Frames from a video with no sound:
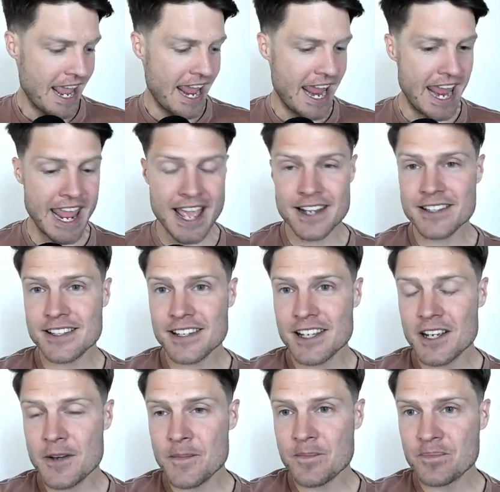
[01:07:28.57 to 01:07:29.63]
And
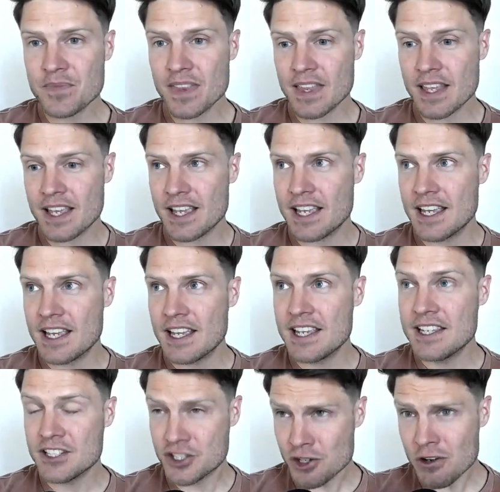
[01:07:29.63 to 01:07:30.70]

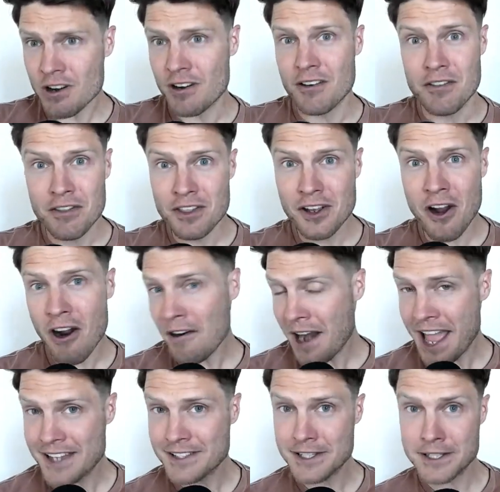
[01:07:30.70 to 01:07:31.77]
sure, the car
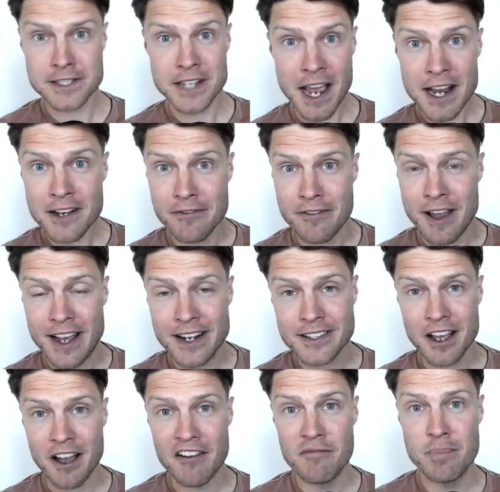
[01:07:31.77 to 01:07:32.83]
has this side effect
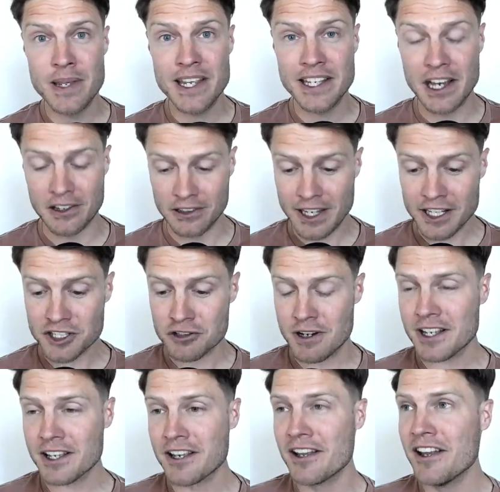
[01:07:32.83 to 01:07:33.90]
of being
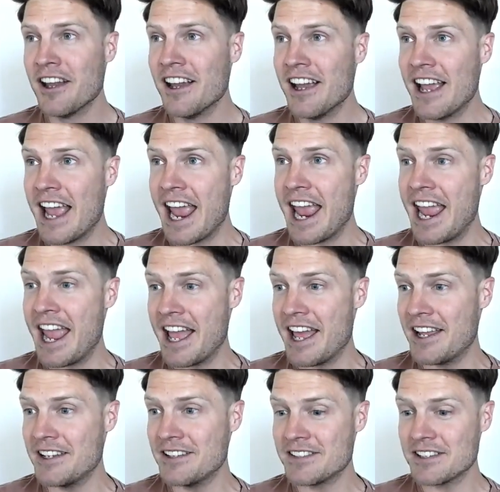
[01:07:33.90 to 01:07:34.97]
electric
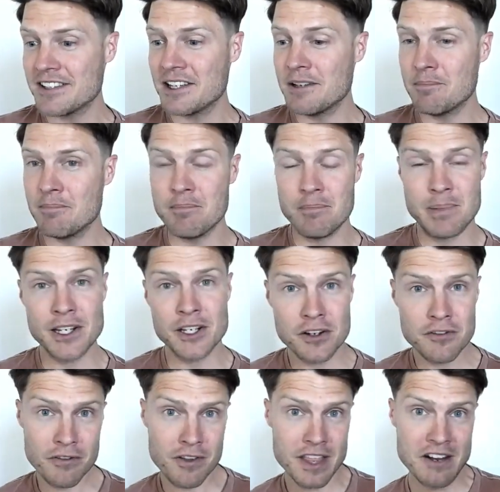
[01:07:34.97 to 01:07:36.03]
and being good
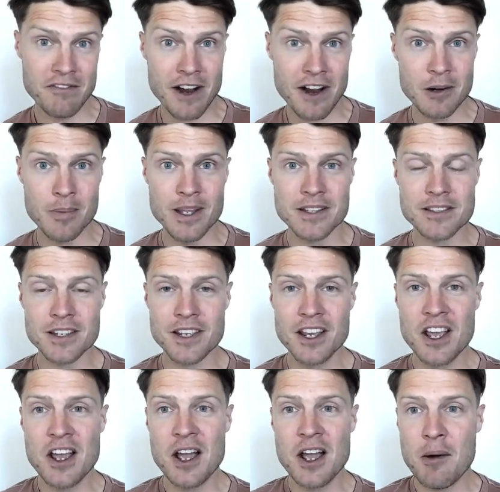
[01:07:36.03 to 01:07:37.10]
for the environment,
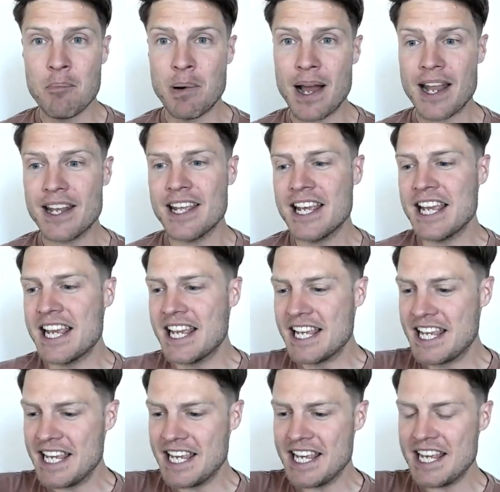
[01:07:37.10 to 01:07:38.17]
but
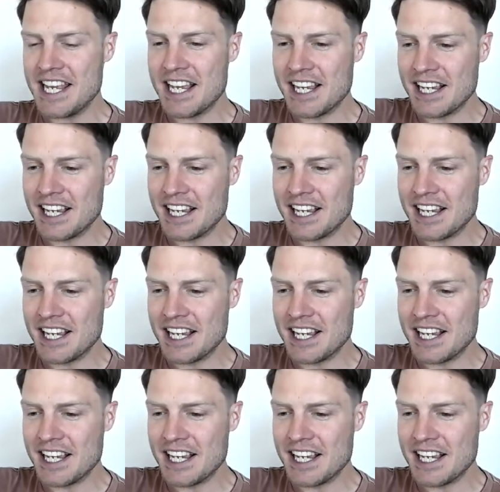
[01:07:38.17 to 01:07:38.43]
the